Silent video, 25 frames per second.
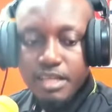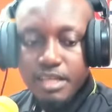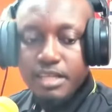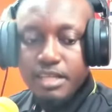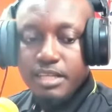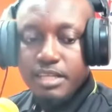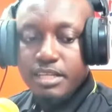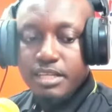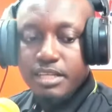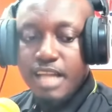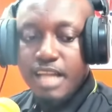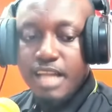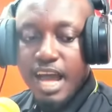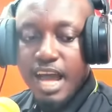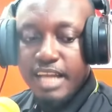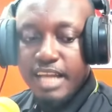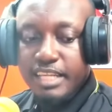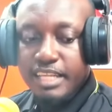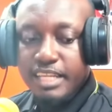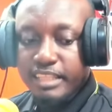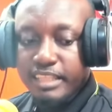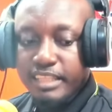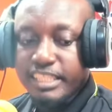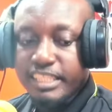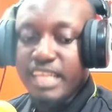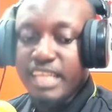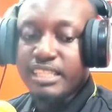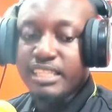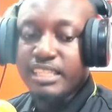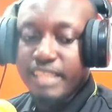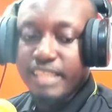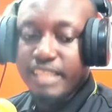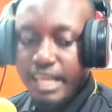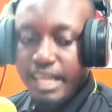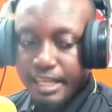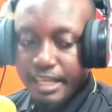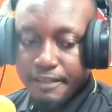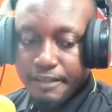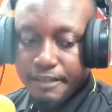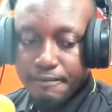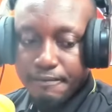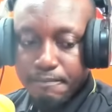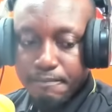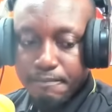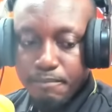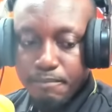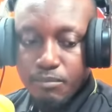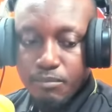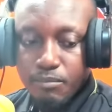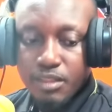Na the Etienne say
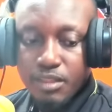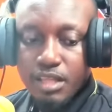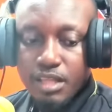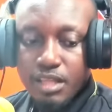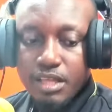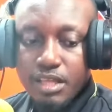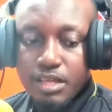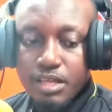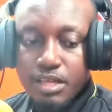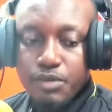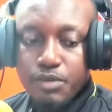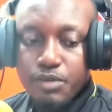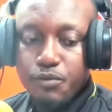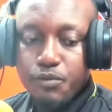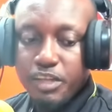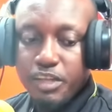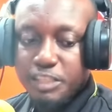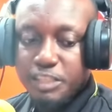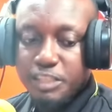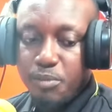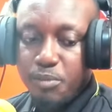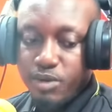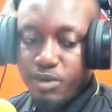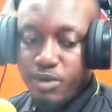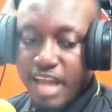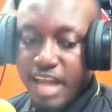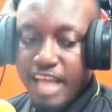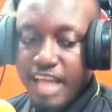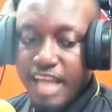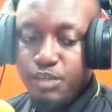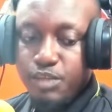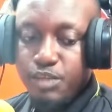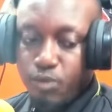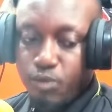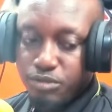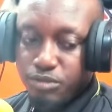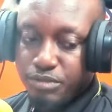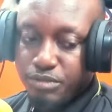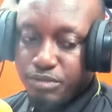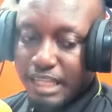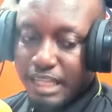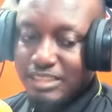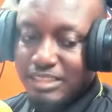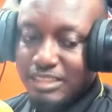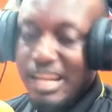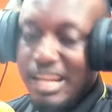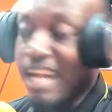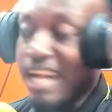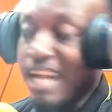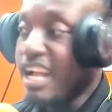Richmond ayi contract
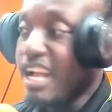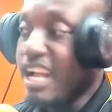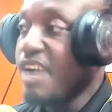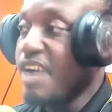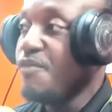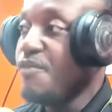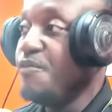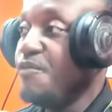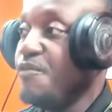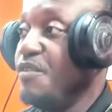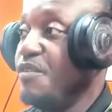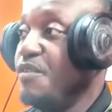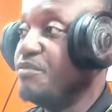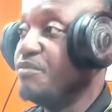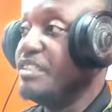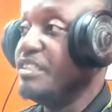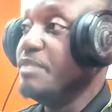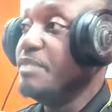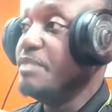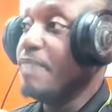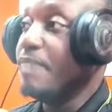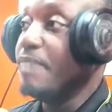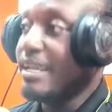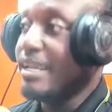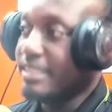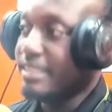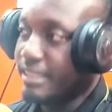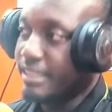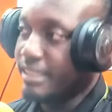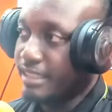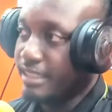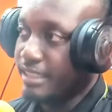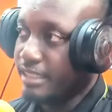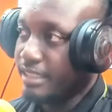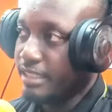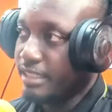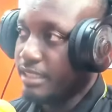na ka fifteen months.